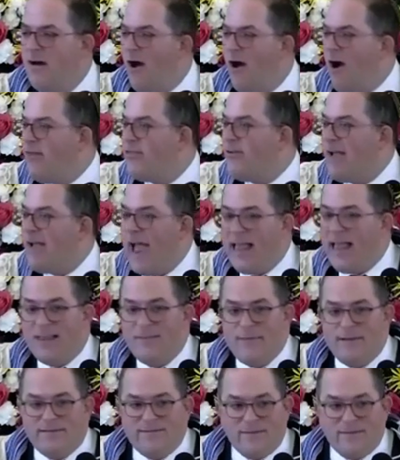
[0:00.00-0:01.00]
Are there
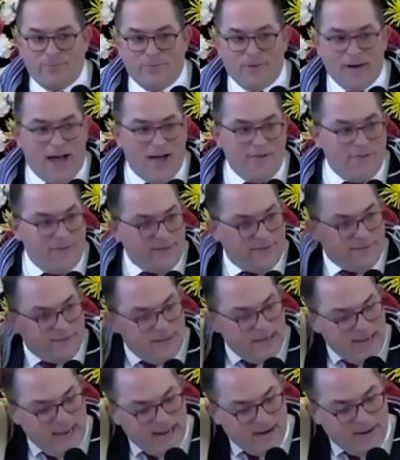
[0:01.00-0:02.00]
elements of
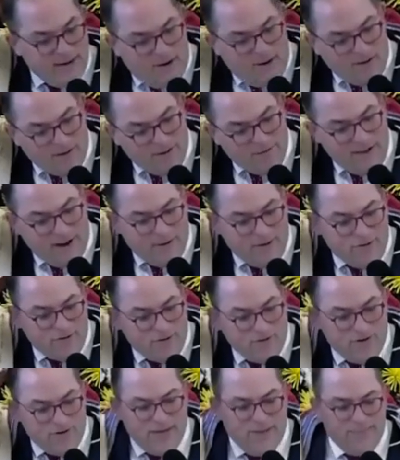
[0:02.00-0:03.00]
prophecy in all of our
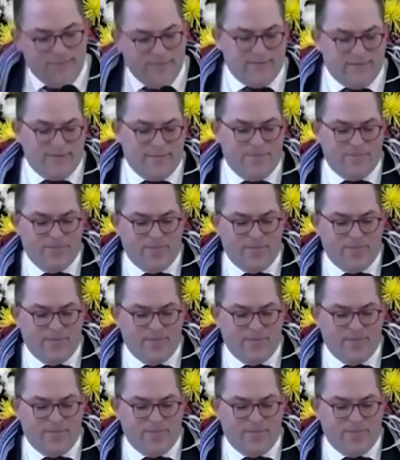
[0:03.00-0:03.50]
dreams?